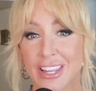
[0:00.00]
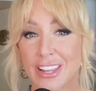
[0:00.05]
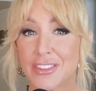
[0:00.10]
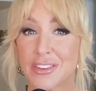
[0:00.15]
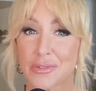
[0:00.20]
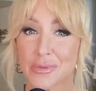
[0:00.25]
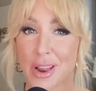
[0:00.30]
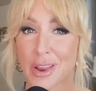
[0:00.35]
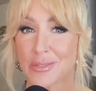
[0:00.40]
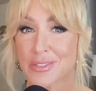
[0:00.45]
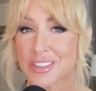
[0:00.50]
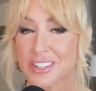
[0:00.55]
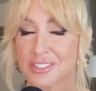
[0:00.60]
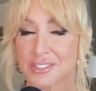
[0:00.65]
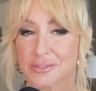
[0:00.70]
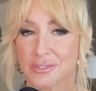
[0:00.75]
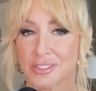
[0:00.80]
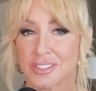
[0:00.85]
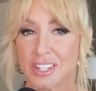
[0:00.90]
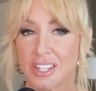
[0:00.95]
Either way, with this
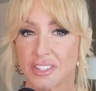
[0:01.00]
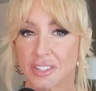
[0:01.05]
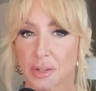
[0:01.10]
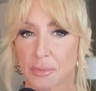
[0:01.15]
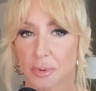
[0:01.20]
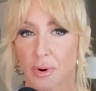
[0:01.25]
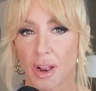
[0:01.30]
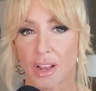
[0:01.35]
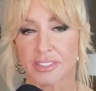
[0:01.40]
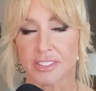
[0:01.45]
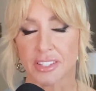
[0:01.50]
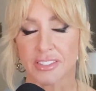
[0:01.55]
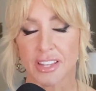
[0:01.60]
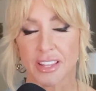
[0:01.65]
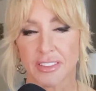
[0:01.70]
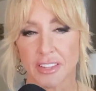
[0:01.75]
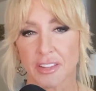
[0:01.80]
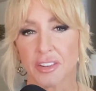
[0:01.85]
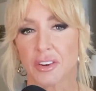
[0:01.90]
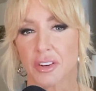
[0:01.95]
strategic process, I
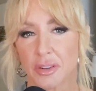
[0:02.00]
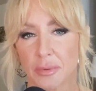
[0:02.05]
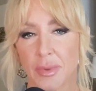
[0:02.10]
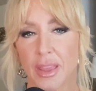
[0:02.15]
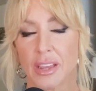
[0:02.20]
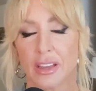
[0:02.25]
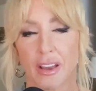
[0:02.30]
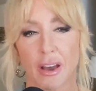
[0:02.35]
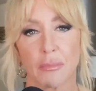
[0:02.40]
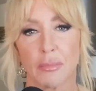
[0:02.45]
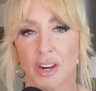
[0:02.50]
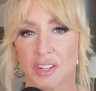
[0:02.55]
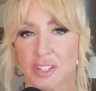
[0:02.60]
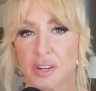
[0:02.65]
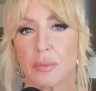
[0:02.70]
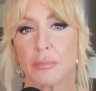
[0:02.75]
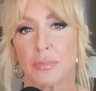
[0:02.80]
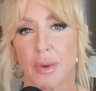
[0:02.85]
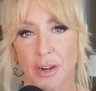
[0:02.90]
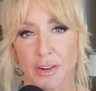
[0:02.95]
think you're going to make a much
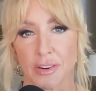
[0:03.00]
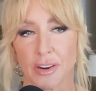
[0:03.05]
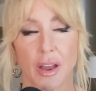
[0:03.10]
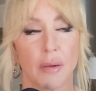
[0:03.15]
better,